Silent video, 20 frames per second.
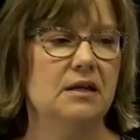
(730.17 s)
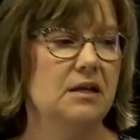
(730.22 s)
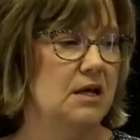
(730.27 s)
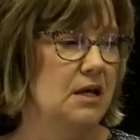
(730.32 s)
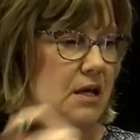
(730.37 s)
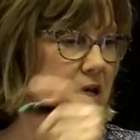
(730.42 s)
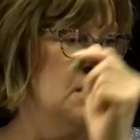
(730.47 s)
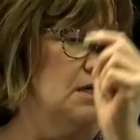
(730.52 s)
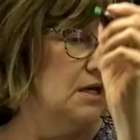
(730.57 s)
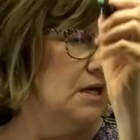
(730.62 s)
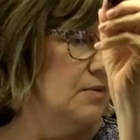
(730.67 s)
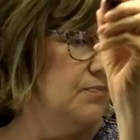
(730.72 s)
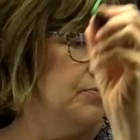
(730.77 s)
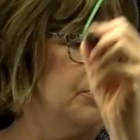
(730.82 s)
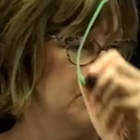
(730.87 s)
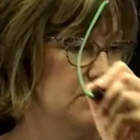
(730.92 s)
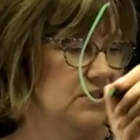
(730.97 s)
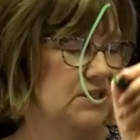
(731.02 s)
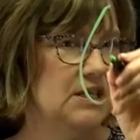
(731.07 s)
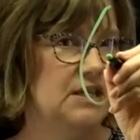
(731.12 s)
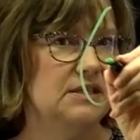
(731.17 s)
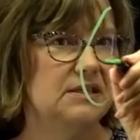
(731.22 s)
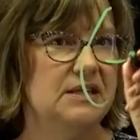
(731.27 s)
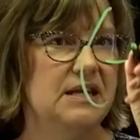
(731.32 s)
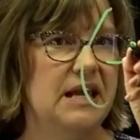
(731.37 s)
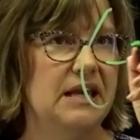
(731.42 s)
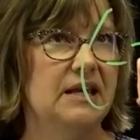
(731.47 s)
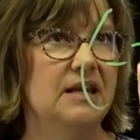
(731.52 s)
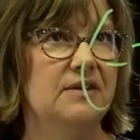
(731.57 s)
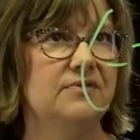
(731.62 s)
Parentheses,
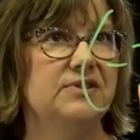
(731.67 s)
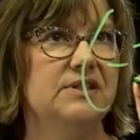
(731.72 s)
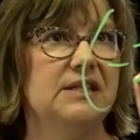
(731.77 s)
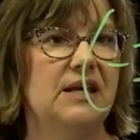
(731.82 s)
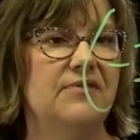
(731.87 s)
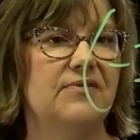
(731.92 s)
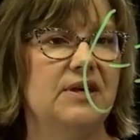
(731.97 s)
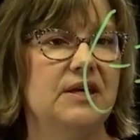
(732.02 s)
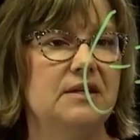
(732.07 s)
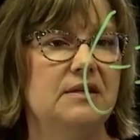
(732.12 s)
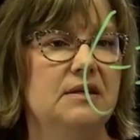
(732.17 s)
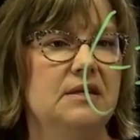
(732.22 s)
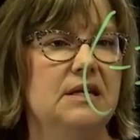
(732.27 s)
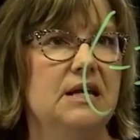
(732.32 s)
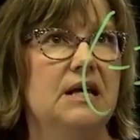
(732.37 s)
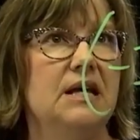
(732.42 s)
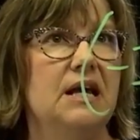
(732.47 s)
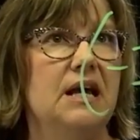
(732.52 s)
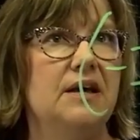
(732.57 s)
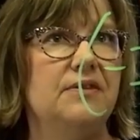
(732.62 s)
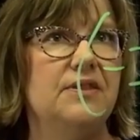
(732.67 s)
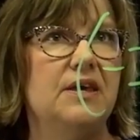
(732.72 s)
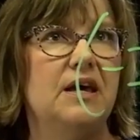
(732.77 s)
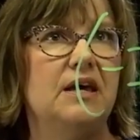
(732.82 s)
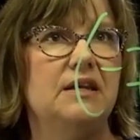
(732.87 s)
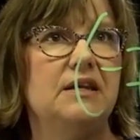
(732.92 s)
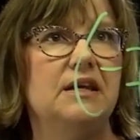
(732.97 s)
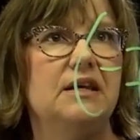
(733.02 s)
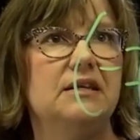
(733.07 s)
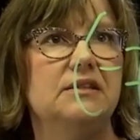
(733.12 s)
negative 7. And then
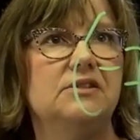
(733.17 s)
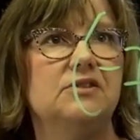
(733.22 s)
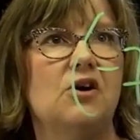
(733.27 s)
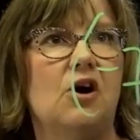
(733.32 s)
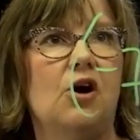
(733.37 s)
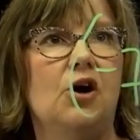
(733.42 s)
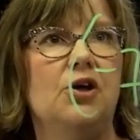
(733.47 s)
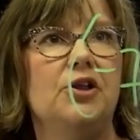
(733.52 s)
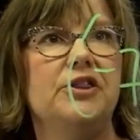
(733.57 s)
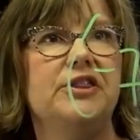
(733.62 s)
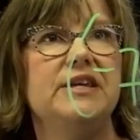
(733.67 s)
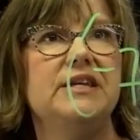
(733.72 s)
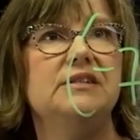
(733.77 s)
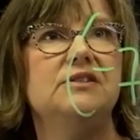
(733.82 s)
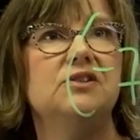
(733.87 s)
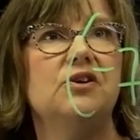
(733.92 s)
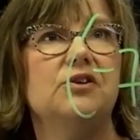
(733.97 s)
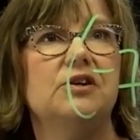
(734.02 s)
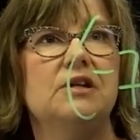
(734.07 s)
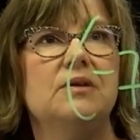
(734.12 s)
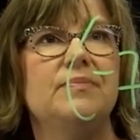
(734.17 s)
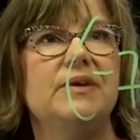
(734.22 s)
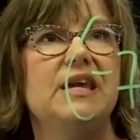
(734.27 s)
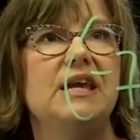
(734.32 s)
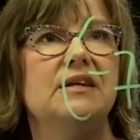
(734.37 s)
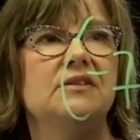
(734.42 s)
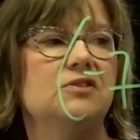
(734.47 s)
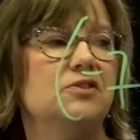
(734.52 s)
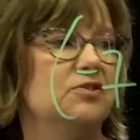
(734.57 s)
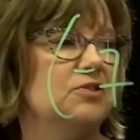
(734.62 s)
it's all these are going to be
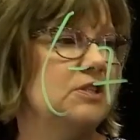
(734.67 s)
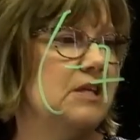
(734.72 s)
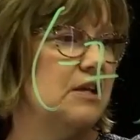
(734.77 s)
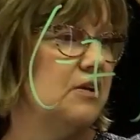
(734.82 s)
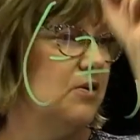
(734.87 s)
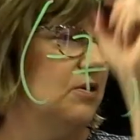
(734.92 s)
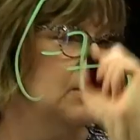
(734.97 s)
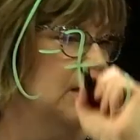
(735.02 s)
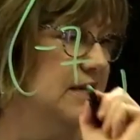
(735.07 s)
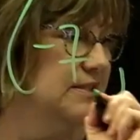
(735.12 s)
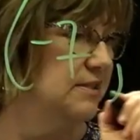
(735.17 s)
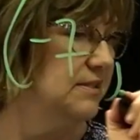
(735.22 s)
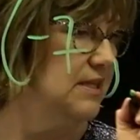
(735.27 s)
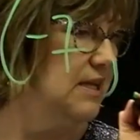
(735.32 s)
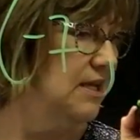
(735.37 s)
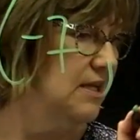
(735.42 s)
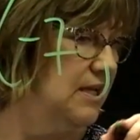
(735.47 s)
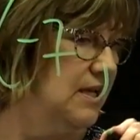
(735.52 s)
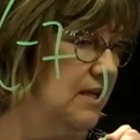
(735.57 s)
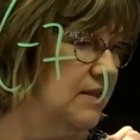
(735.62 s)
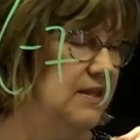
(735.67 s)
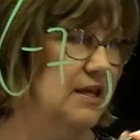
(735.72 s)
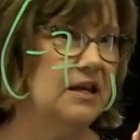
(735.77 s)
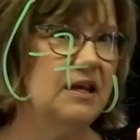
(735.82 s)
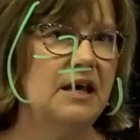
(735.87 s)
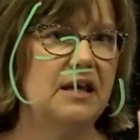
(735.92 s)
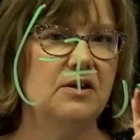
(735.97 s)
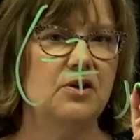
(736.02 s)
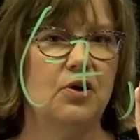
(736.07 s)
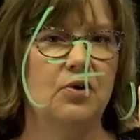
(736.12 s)
answers that are less than, and then
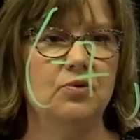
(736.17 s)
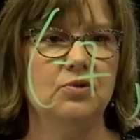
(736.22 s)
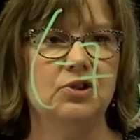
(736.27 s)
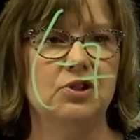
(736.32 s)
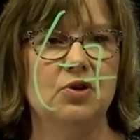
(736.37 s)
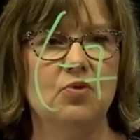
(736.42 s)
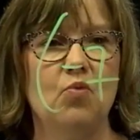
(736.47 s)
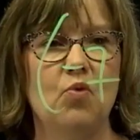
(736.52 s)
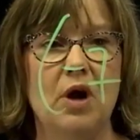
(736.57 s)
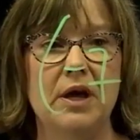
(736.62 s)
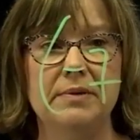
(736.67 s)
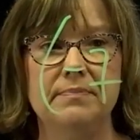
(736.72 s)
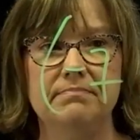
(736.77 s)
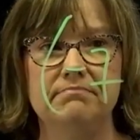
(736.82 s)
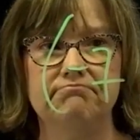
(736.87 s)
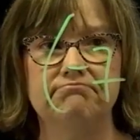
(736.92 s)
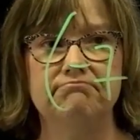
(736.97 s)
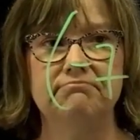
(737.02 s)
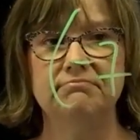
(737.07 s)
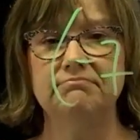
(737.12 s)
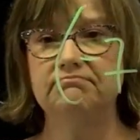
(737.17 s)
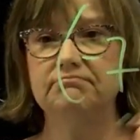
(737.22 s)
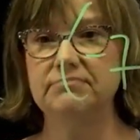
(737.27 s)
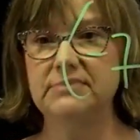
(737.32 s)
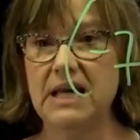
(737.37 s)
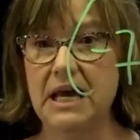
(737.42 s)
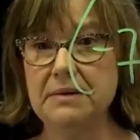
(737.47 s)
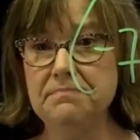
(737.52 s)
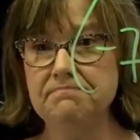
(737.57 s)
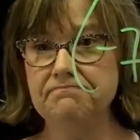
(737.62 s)
I go to 1.
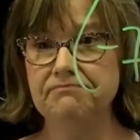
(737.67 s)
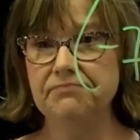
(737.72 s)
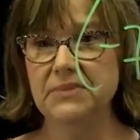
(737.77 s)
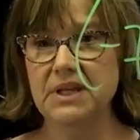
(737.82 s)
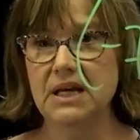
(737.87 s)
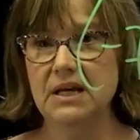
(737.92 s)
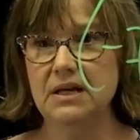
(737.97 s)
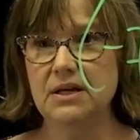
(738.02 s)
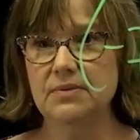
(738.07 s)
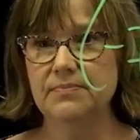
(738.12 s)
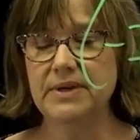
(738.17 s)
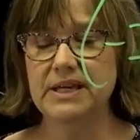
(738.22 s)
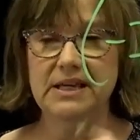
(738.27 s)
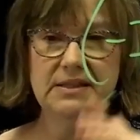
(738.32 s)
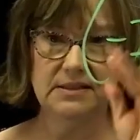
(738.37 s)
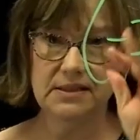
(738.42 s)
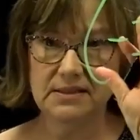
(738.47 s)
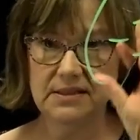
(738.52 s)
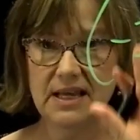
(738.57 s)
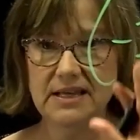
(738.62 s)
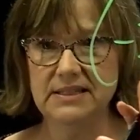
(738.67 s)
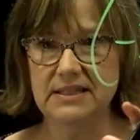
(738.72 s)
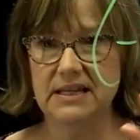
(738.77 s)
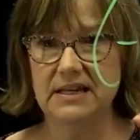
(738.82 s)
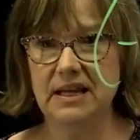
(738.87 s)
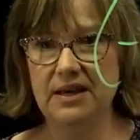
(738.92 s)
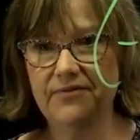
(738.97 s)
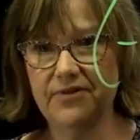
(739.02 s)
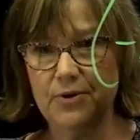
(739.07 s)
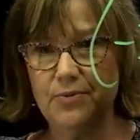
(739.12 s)
Okay? Because it's less than.
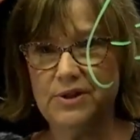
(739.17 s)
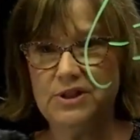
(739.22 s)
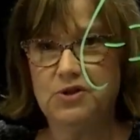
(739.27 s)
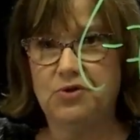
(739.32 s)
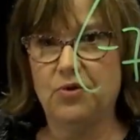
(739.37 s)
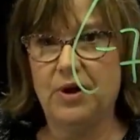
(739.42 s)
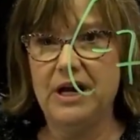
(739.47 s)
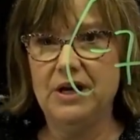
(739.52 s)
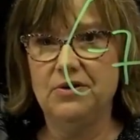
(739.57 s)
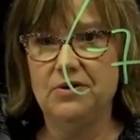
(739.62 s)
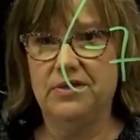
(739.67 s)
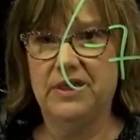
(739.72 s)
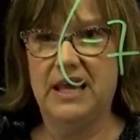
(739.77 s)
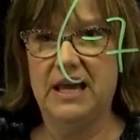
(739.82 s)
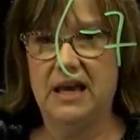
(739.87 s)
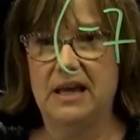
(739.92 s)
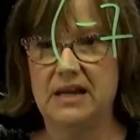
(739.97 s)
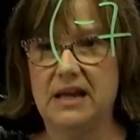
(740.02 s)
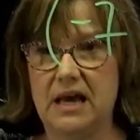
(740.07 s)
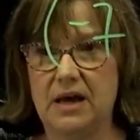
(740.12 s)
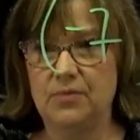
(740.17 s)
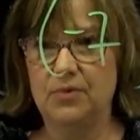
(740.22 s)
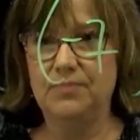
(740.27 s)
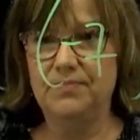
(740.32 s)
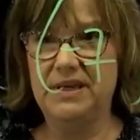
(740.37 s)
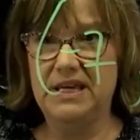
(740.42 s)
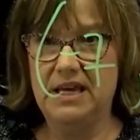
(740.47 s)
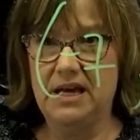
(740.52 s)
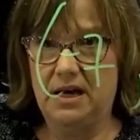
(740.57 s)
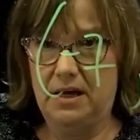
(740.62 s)
If it was greater than, I would
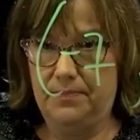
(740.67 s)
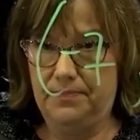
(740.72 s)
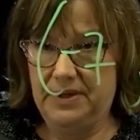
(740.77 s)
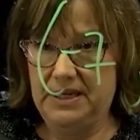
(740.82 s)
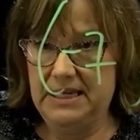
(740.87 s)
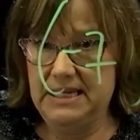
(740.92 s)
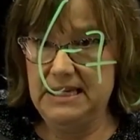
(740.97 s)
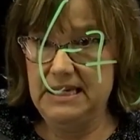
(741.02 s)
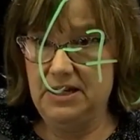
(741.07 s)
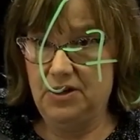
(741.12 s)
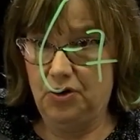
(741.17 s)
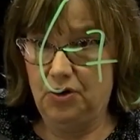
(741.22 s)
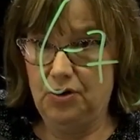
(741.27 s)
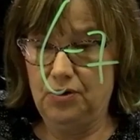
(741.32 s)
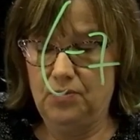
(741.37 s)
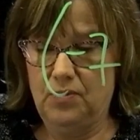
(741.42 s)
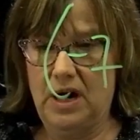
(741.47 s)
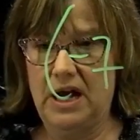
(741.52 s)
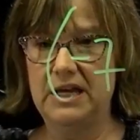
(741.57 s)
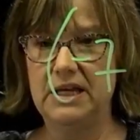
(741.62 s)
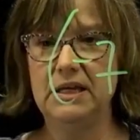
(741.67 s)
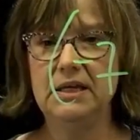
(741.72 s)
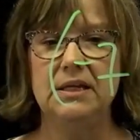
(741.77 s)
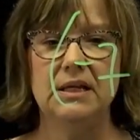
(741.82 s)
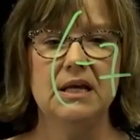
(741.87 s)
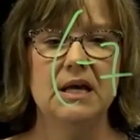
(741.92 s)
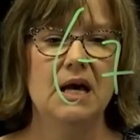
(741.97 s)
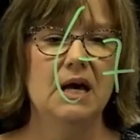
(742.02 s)
be up here, right?